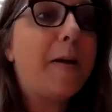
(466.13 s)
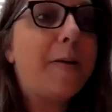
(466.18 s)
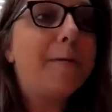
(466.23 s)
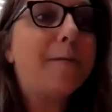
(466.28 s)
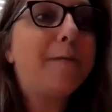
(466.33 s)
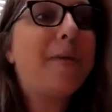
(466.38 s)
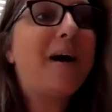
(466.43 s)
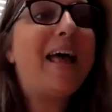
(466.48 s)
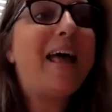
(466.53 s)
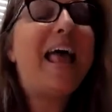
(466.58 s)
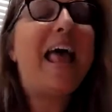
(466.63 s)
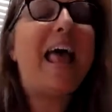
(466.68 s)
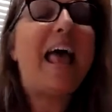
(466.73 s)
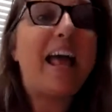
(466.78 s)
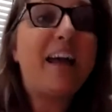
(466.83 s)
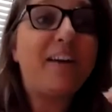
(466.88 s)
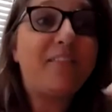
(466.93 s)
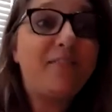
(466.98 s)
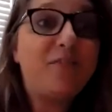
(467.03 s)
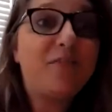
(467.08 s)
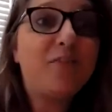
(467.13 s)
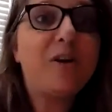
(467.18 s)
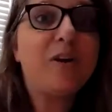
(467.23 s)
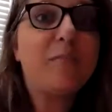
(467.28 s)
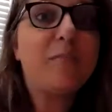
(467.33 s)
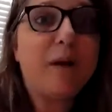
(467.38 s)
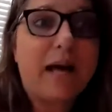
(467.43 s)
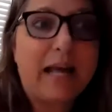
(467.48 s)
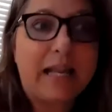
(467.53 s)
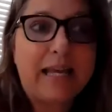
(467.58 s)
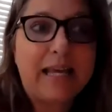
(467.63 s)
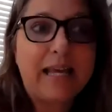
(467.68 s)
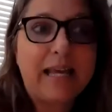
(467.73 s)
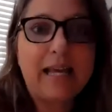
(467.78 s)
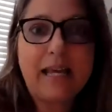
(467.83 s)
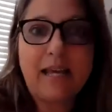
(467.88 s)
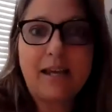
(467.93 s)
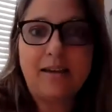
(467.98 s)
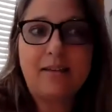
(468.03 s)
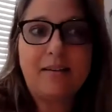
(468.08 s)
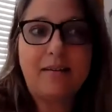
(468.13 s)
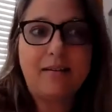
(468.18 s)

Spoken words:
But everybody,